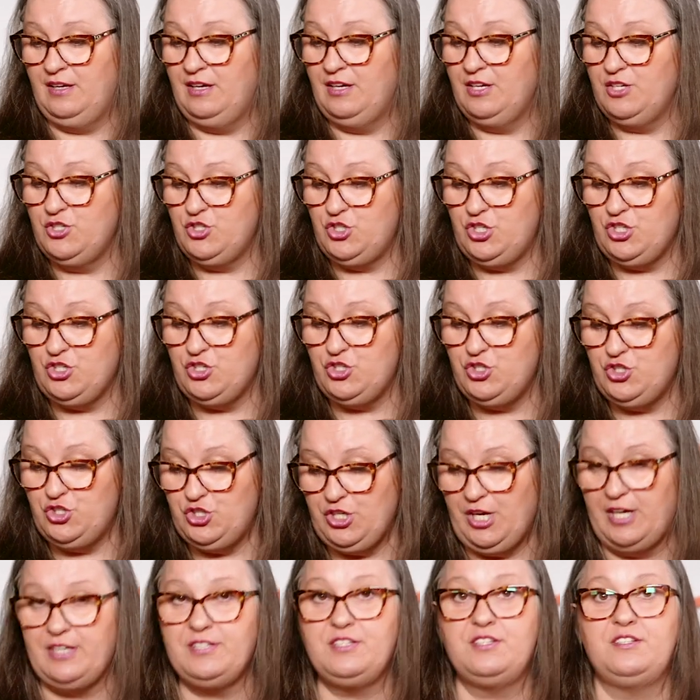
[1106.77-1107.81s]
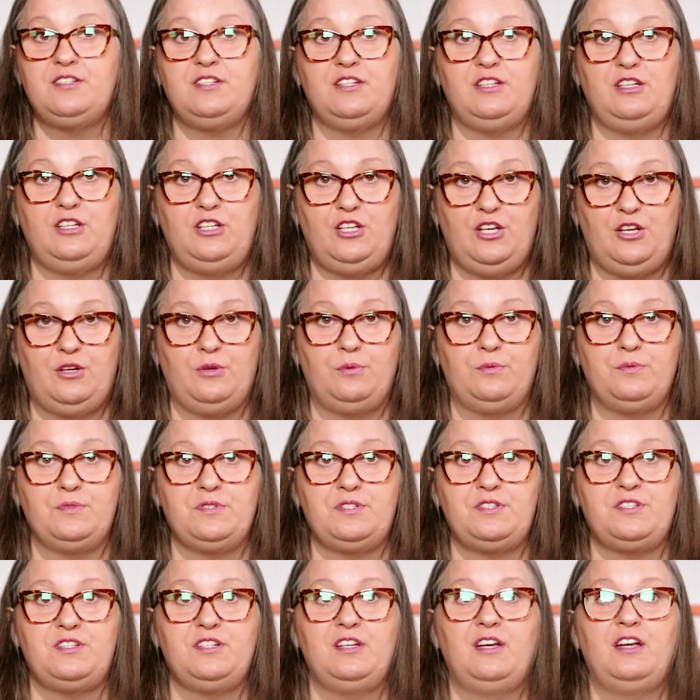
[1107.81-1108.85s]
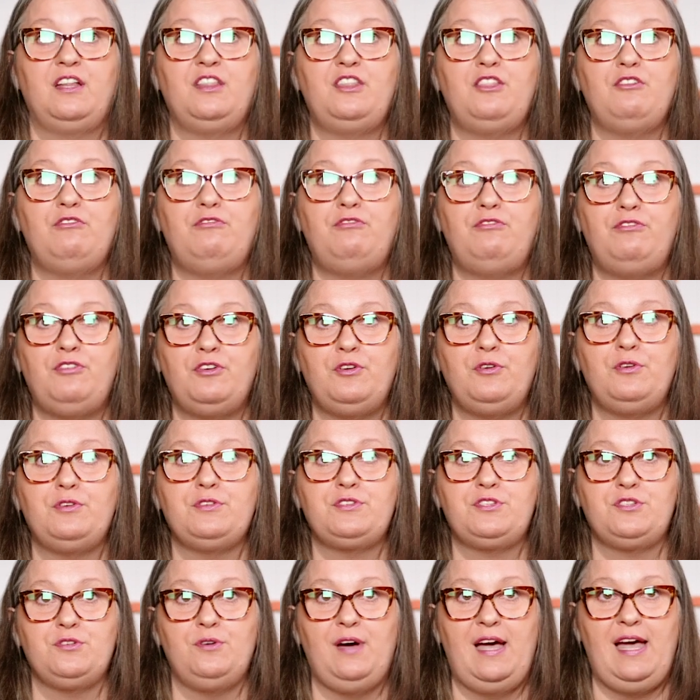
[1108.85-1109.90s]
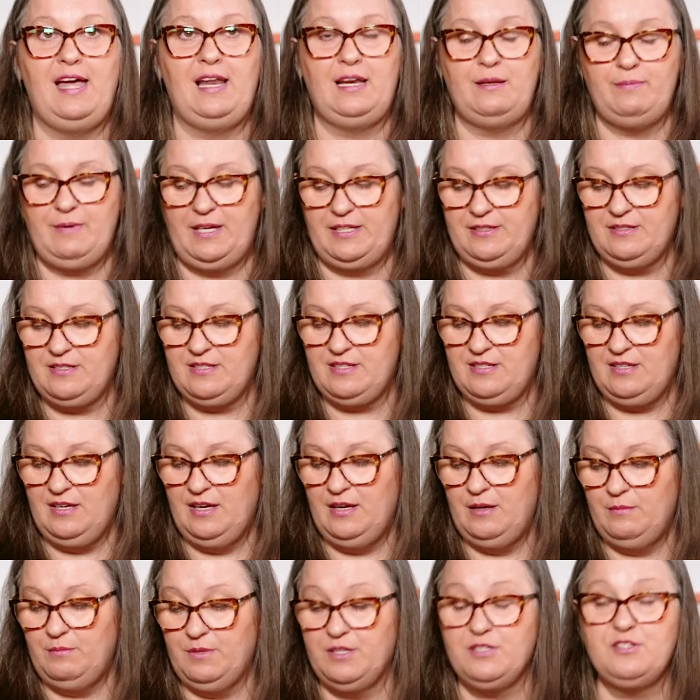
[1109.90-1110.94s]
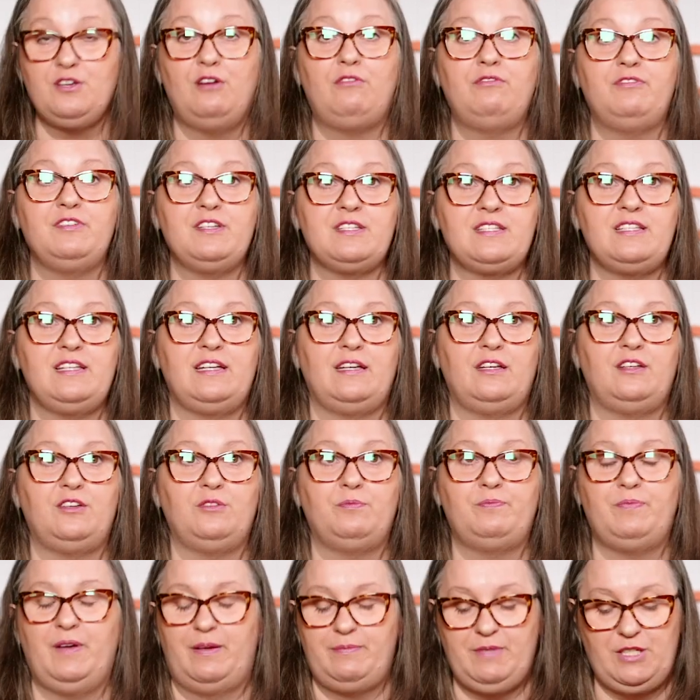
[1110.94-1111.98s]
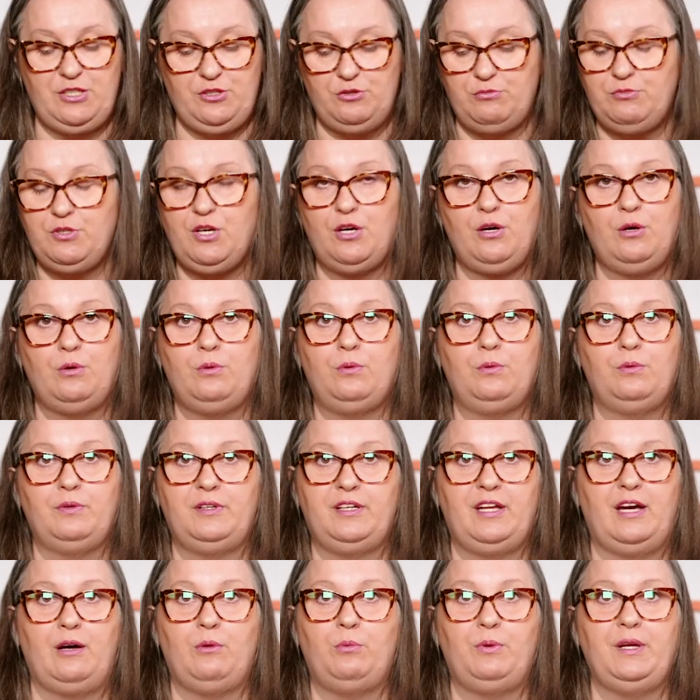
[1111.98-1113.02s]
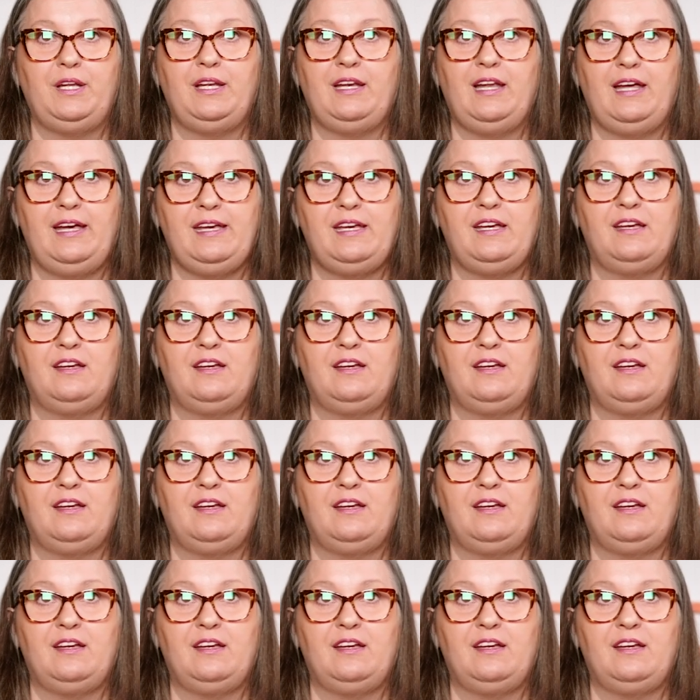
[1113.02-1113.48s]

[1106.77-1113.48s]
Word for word: she's just used the verso elements, because obviously, you, I mean, you know now we like